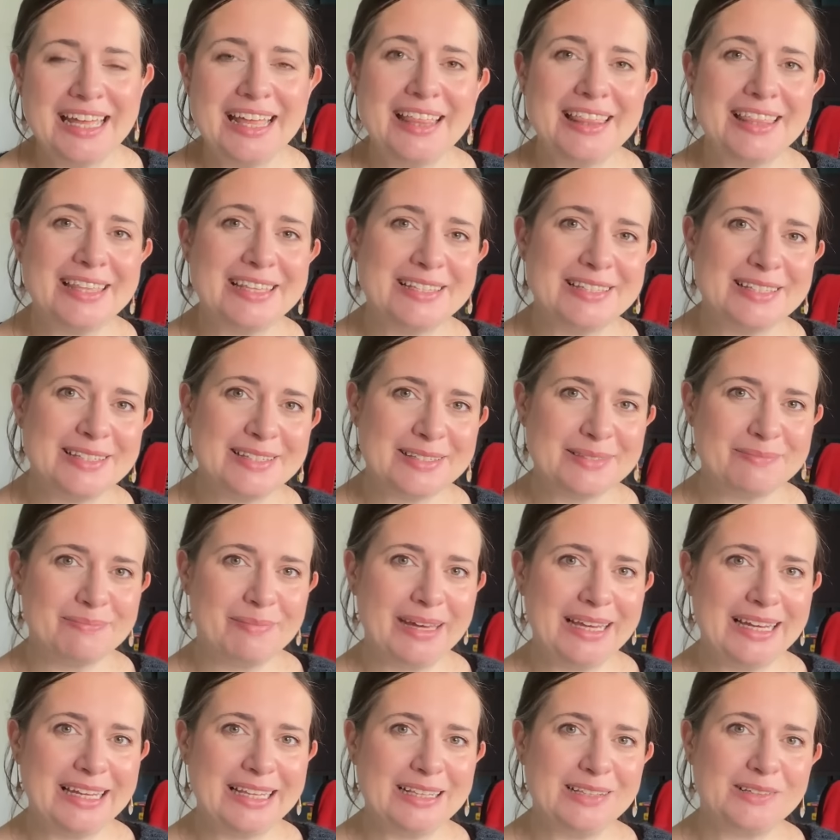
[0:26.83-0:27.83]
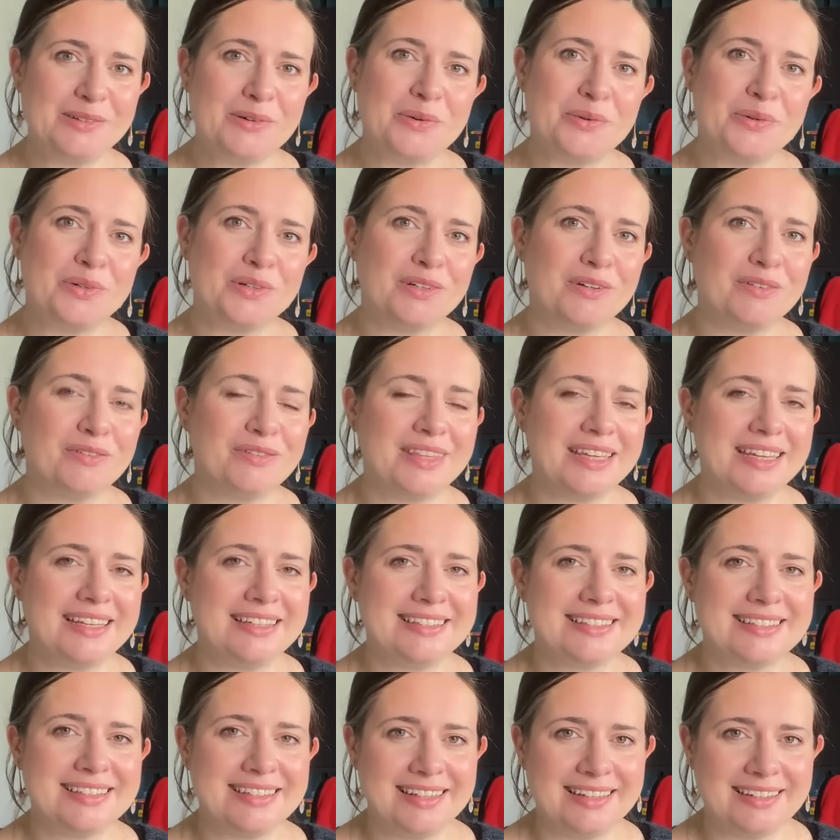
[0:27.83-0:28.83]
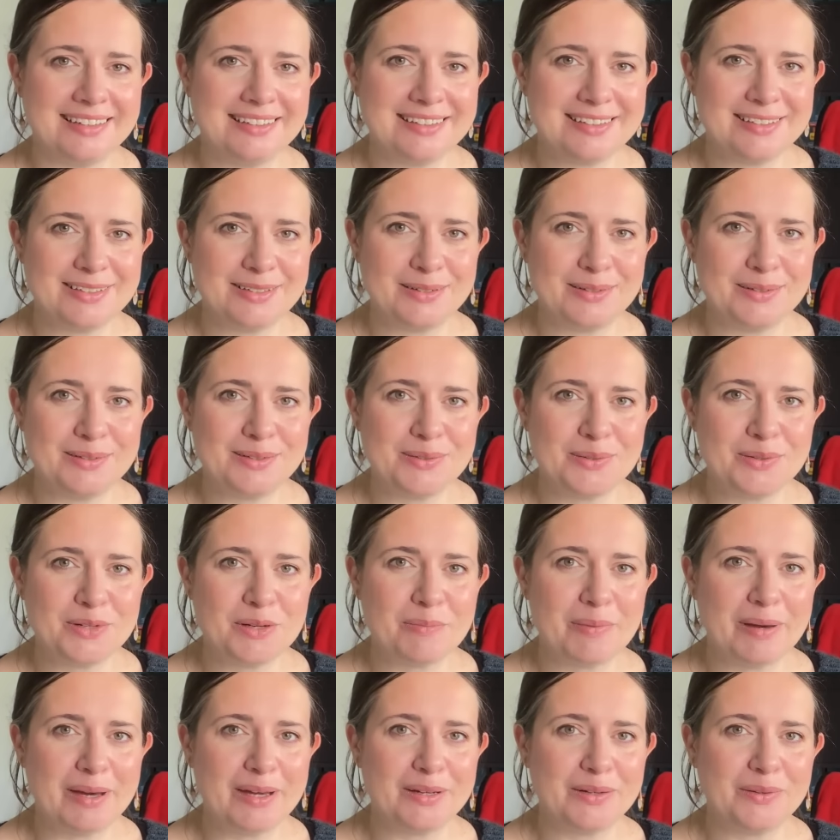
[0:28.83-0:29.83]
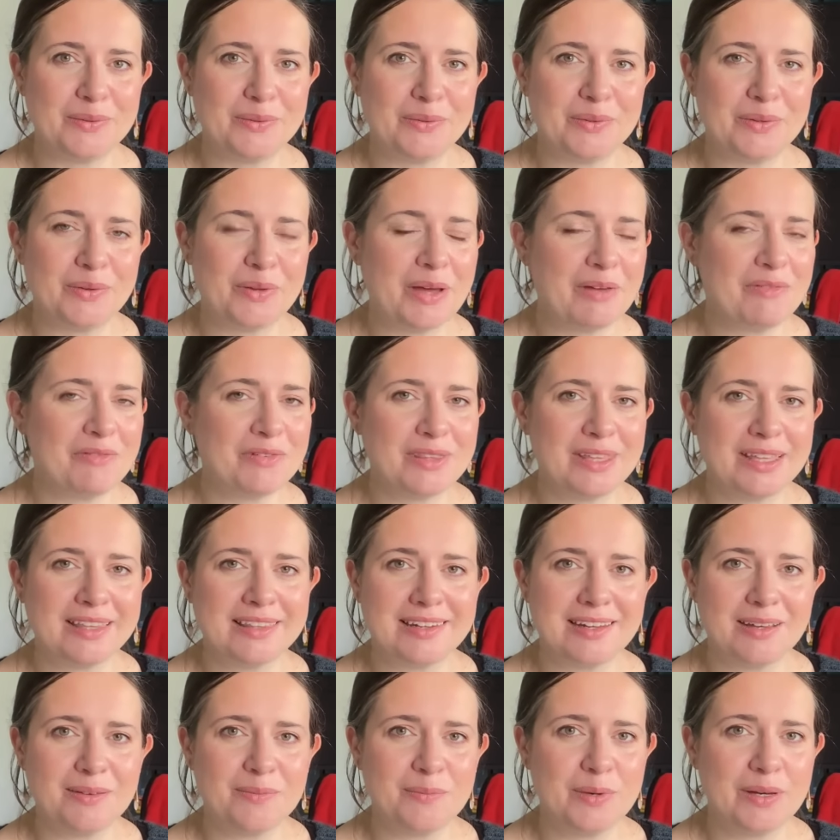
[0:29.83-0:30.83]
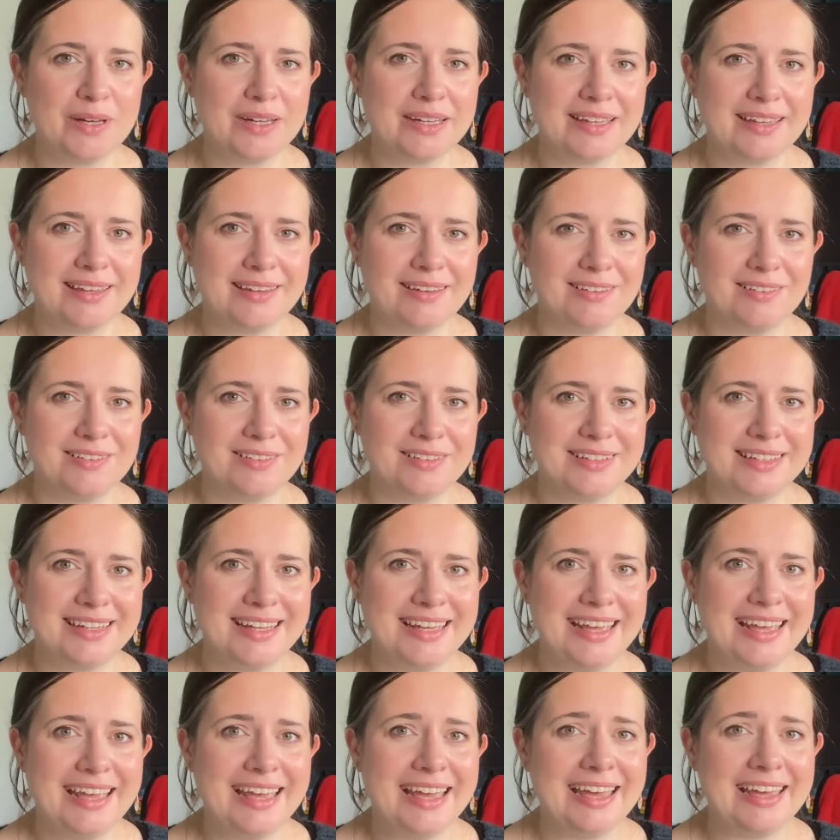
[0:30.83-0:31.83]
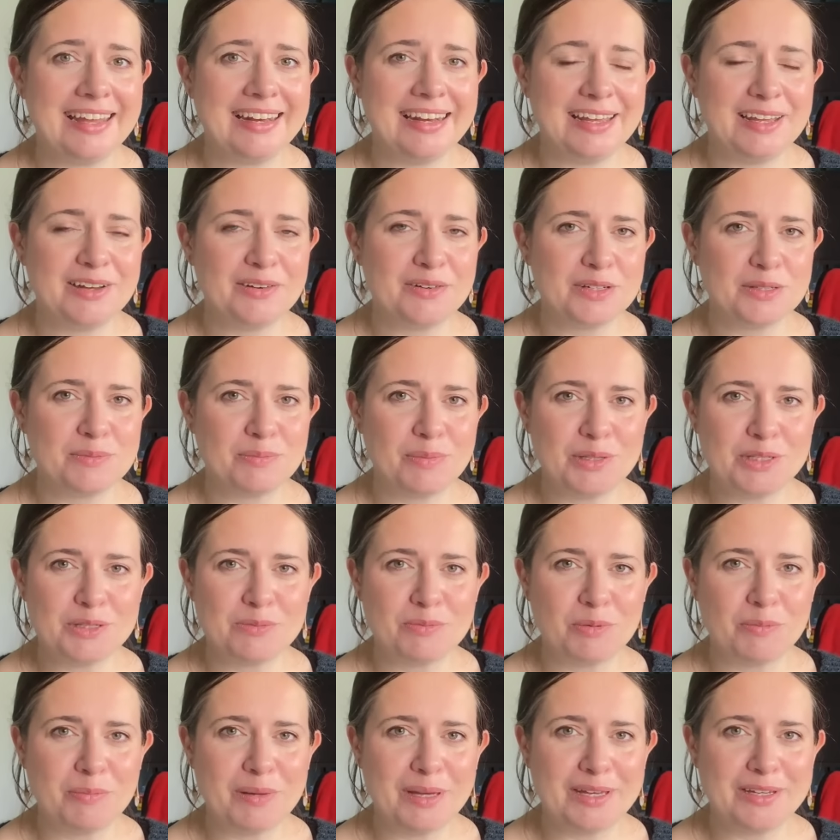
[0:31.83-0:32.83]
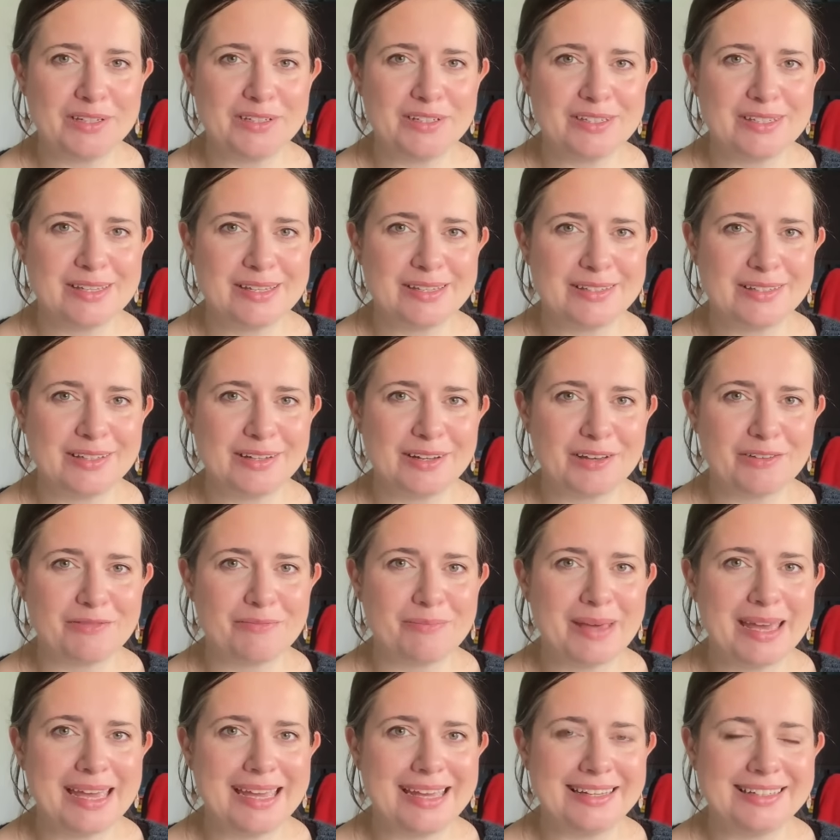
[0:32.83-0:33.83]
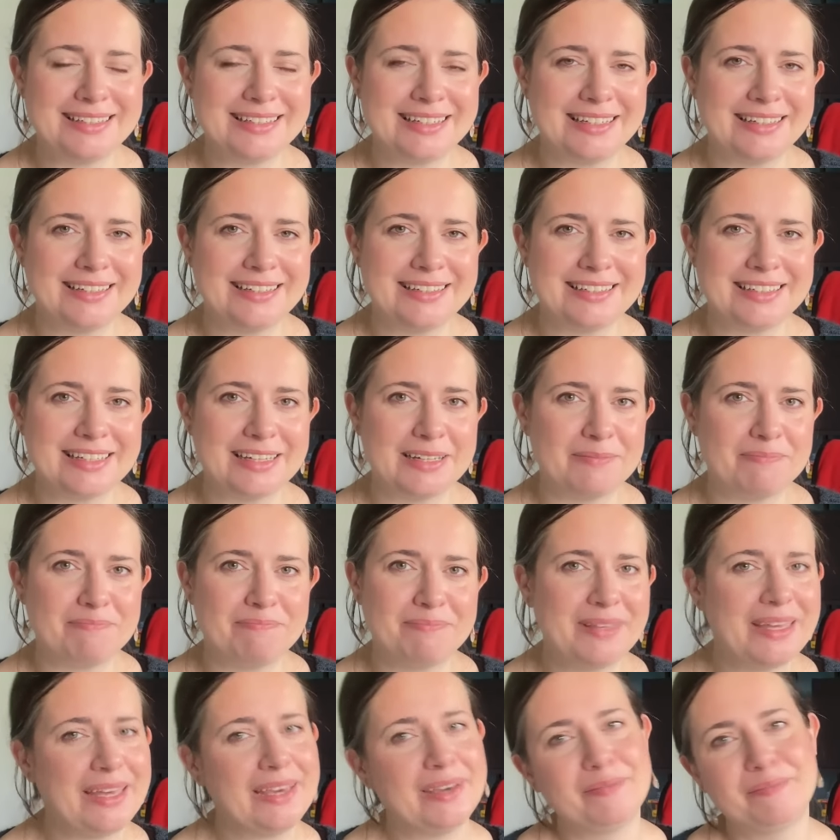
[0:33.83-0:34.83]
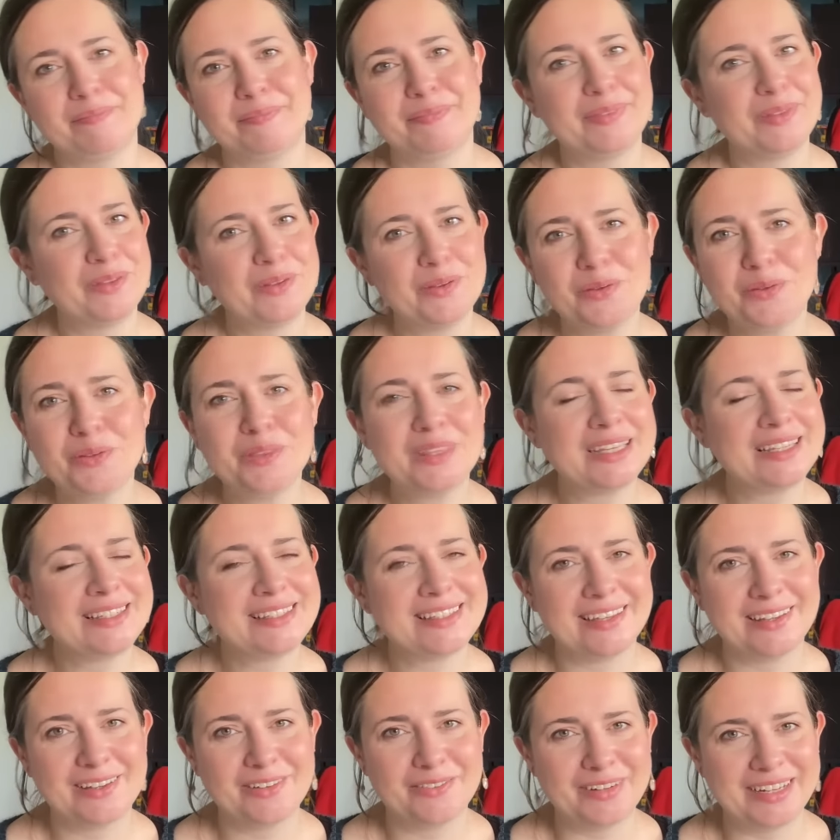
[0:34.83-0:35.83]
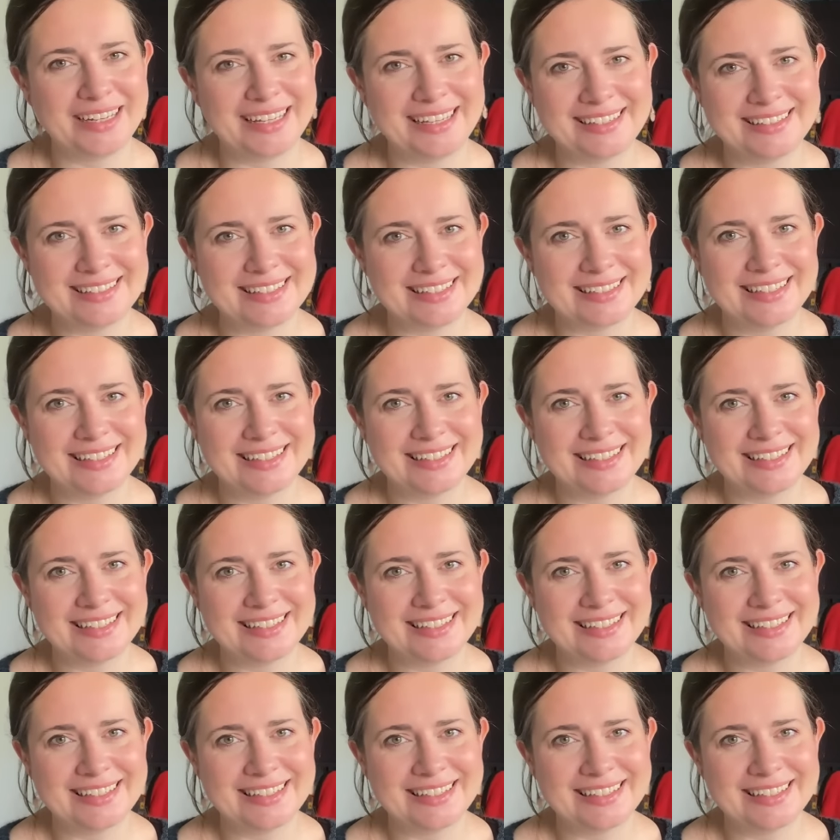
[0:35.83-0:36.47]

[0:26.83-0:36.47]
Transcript: This is my little corner of the internet to talk about everything that I'm working on, any irresponsible purchases that I've made and all things yarn related.